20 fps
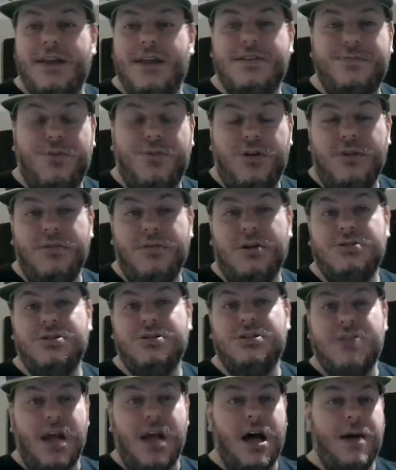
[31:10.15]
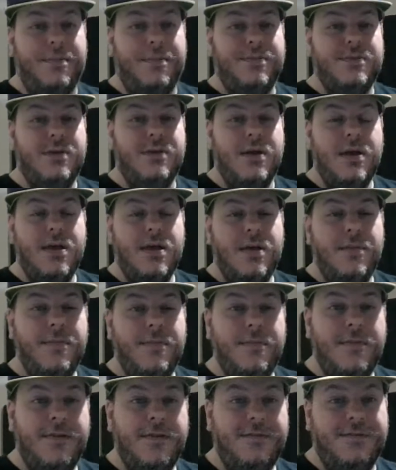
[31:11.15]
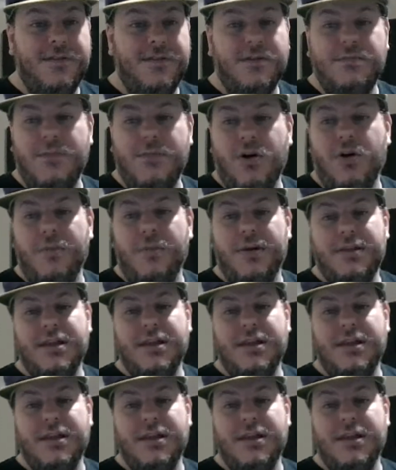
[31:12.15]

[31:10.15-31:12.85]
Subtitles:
It's pretty much stopped for the moment.